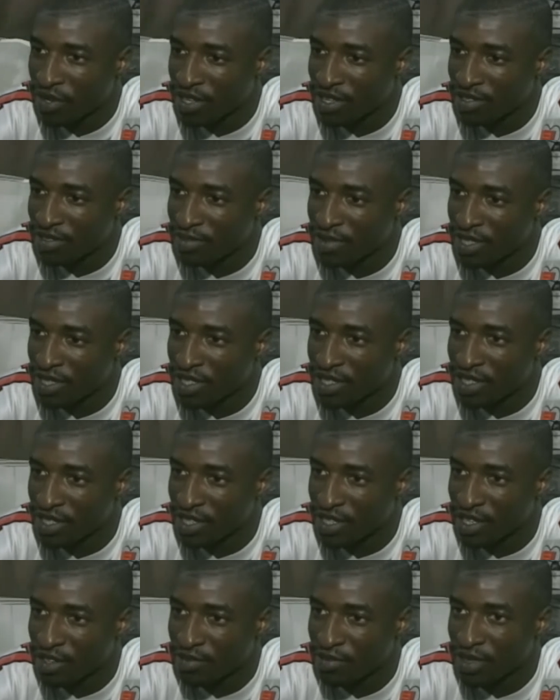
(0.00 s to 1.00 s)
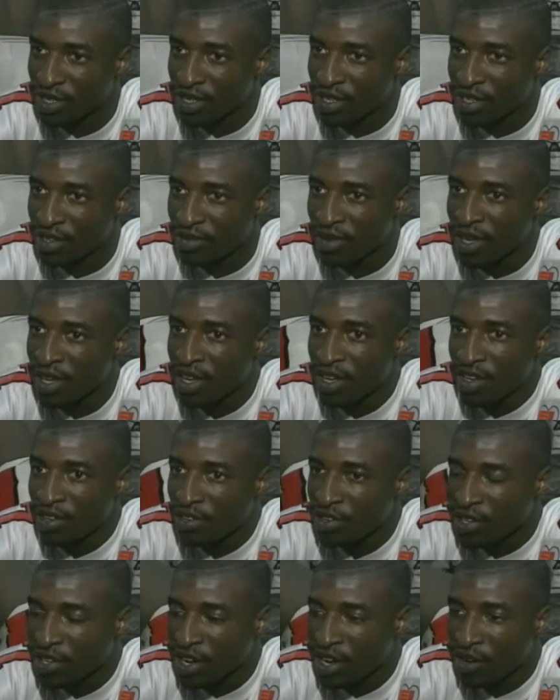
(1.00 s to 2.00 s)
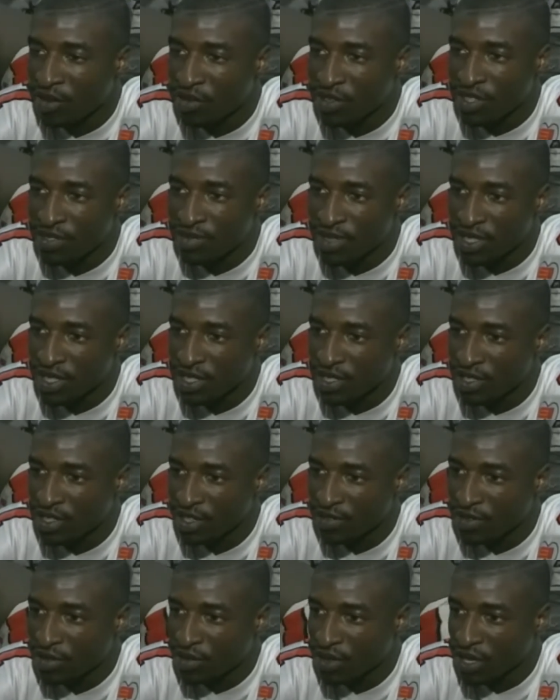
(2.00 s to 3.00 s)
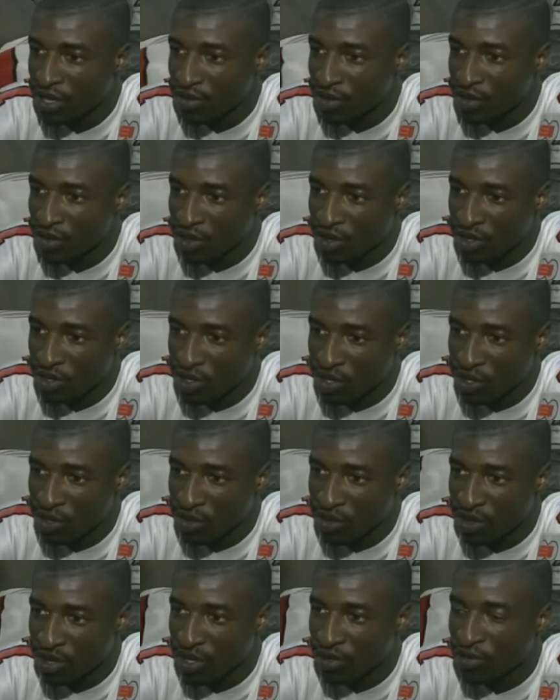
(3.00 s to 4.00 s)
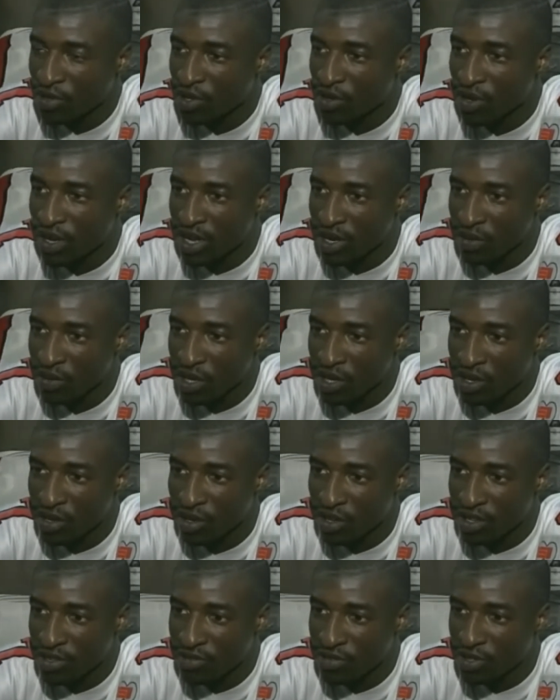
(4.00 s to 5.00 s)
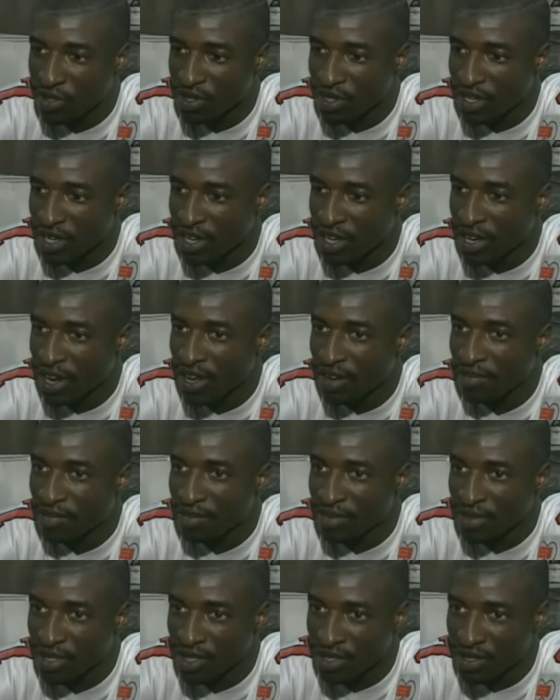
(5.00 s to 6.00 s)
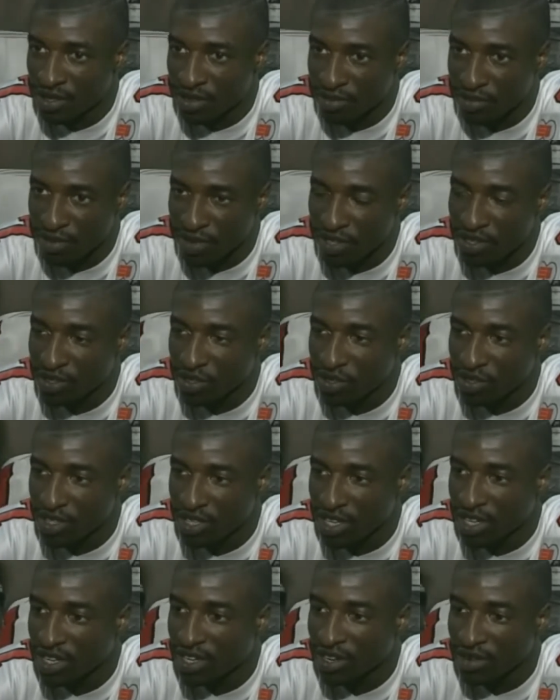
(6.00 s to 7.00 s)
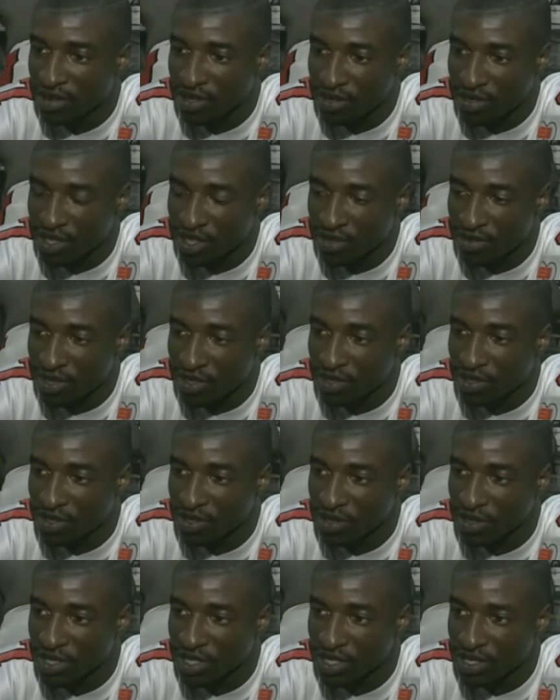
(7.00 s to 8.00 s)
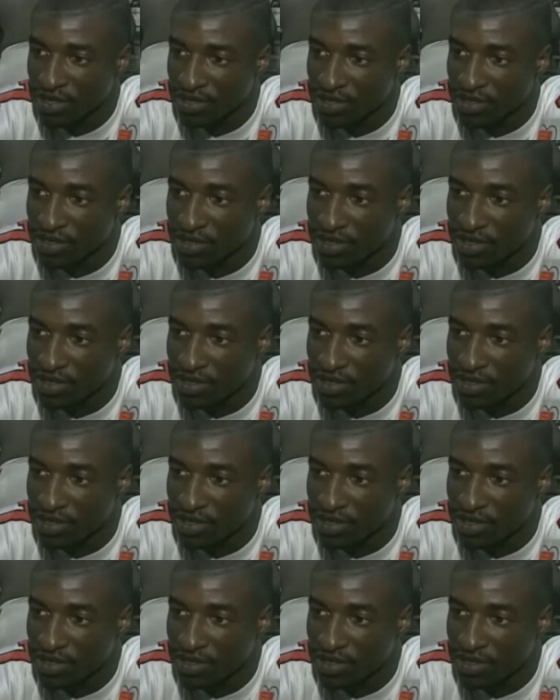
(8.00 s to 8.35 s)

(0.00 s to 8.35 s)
get to be good enough, but you can always be good enough at whatever you want to do if you go out and work hard for it, and I've been doing that, and I'm going to keep on doing that.